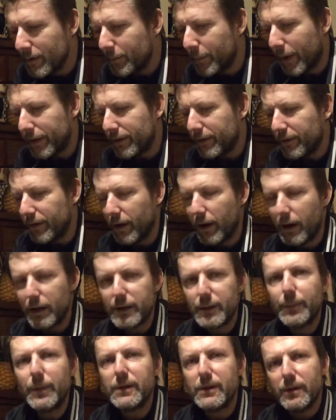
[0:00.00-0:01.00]
Pain in the arse,
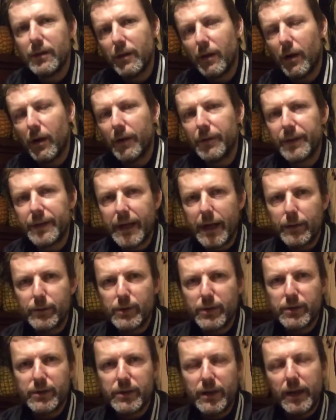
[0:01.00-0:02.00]
especially like on the
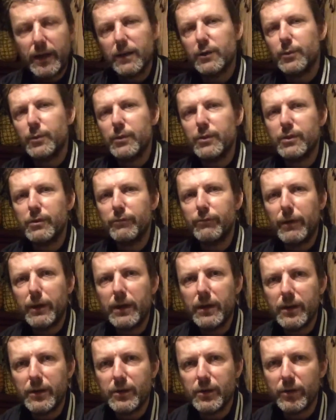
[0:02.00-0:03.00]
council estate, because we used to ring
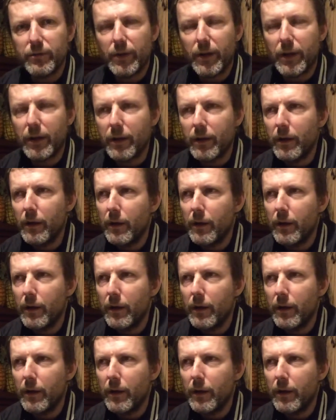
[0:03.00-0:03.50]
each other.